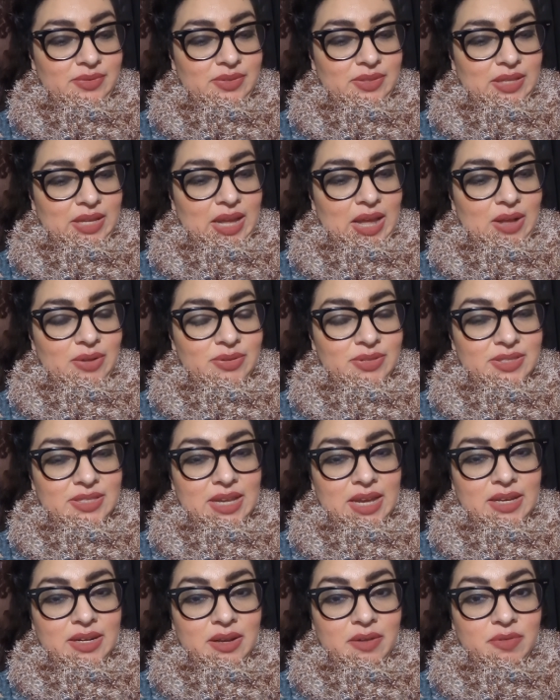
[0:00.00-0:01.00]
the
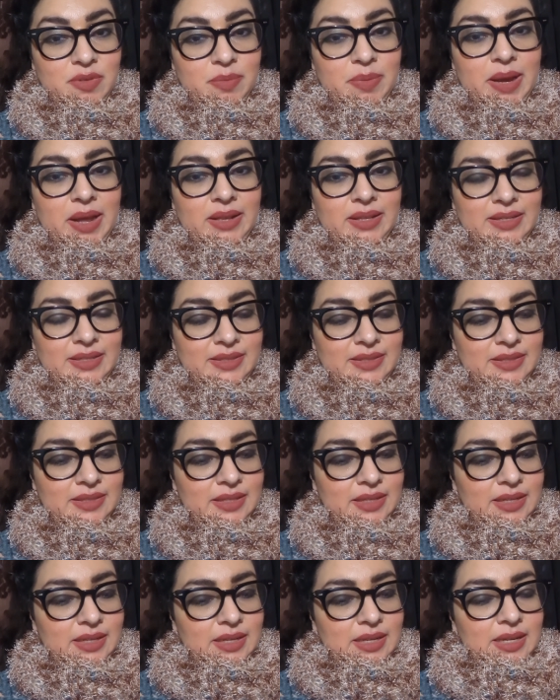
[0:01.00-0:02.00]
outside of the palace.
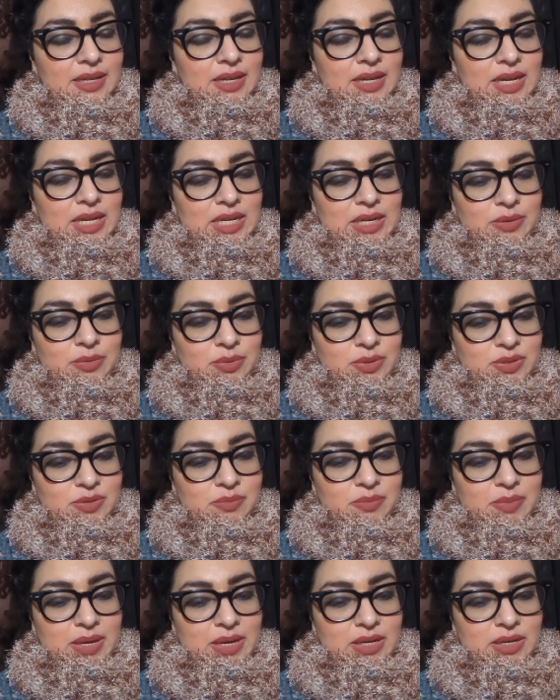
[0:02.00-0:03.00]
And it was
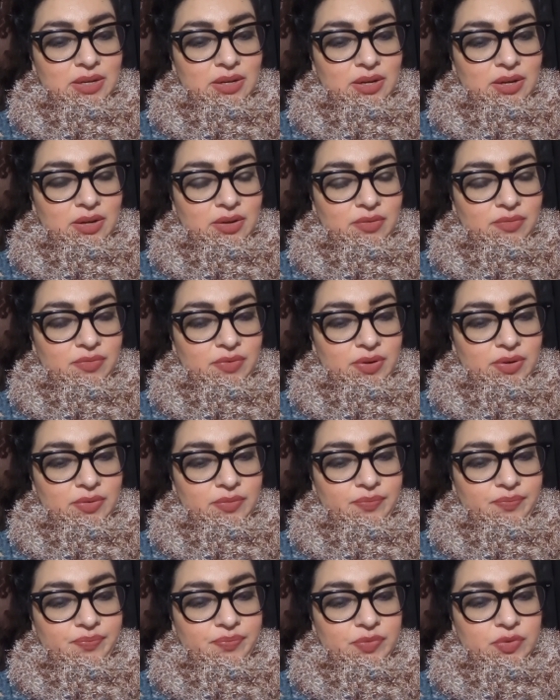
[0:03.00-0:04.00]
made of
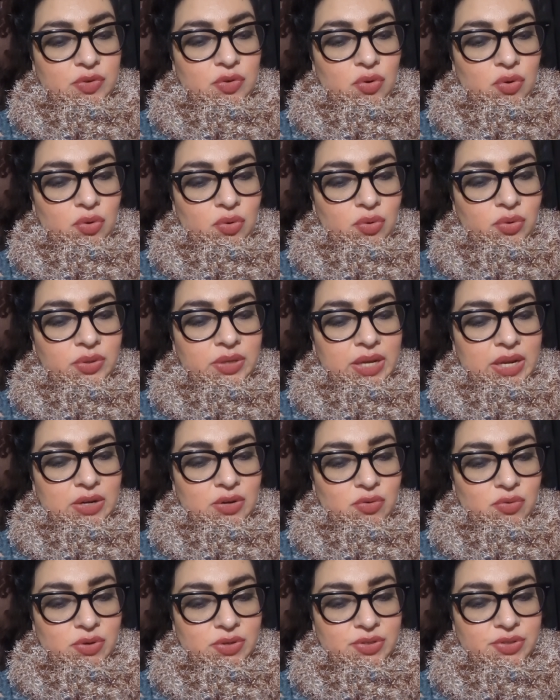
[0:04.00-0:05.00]
gold
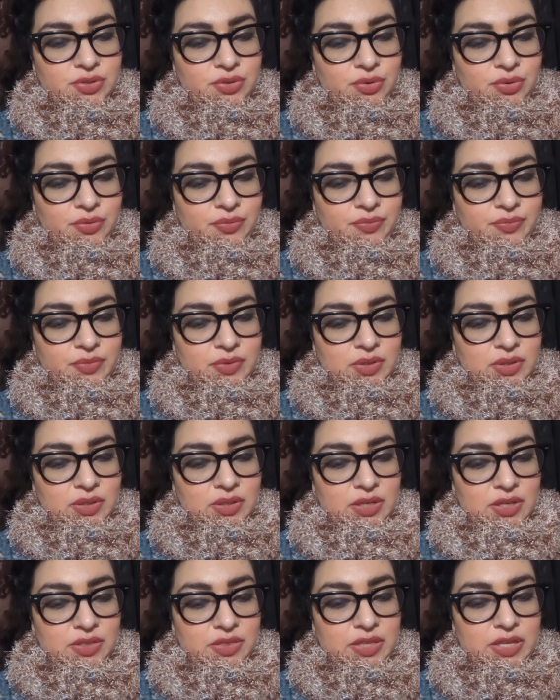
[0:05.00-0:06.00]
and crystal
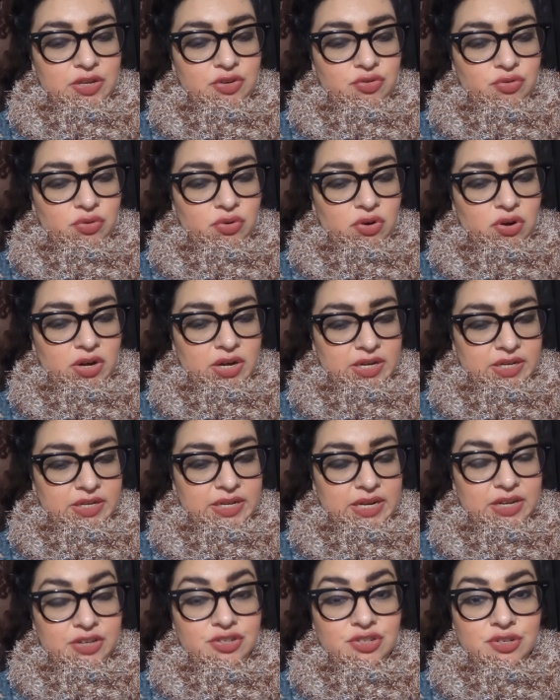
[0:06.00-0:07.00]
cathedral
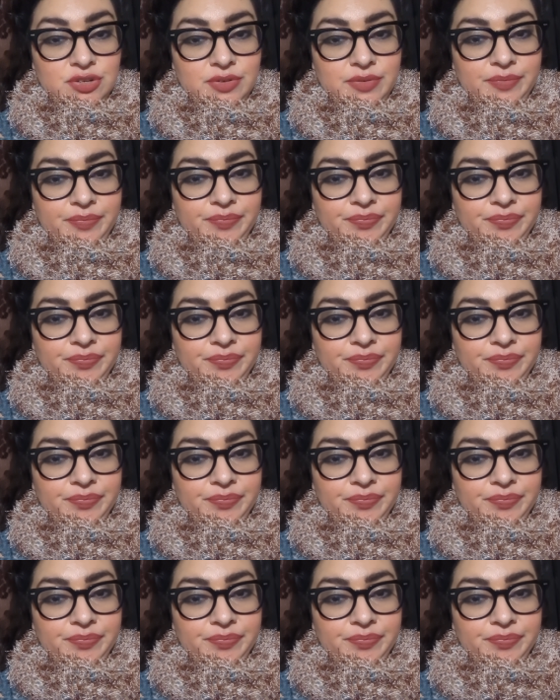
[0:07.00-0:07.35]
architecture.